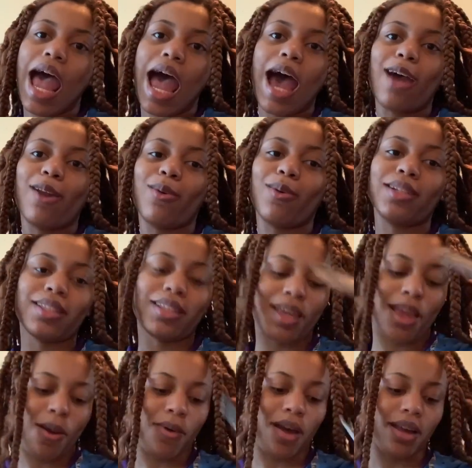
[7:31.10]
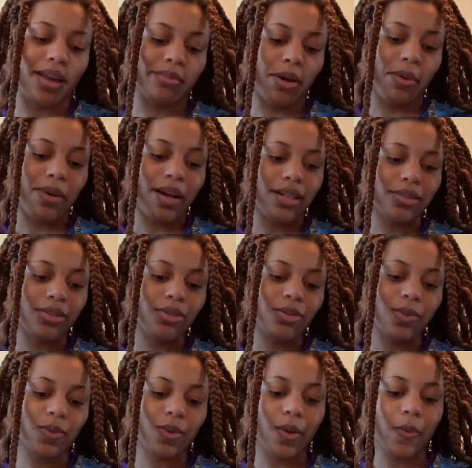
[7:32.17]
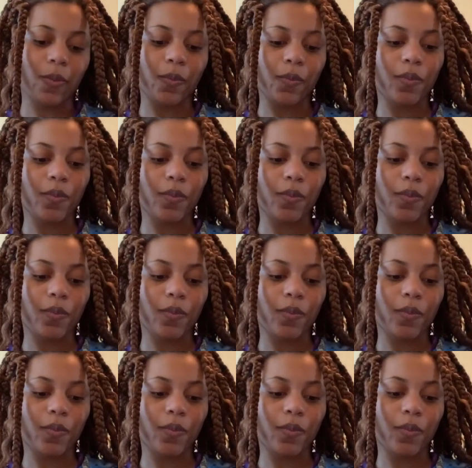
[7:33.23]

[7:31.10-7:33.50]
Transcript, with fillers: I'm gonna tell y'all where I get my wine tools from.